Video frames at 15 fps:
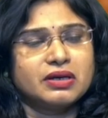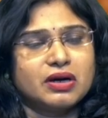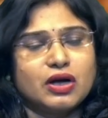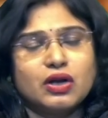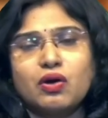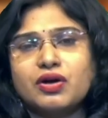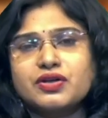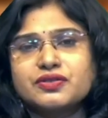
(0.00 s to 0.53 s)
a
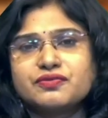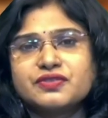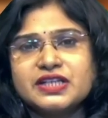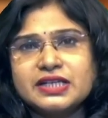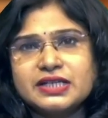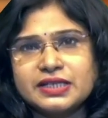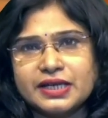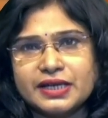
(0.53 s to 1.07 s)
lot of
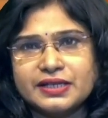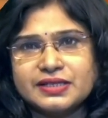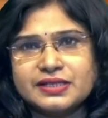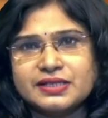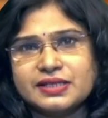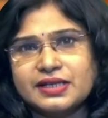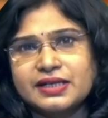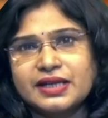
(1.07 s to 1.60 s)

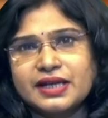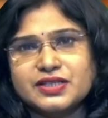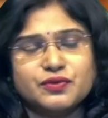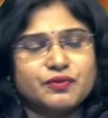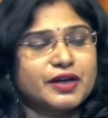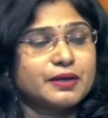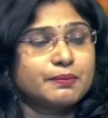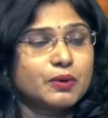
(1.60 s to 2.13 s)
details, it gets
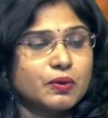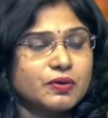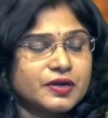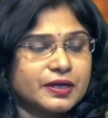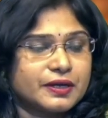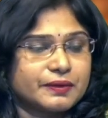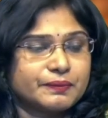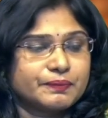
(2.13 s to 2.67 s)
very
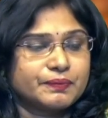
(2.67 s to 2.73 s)
boring.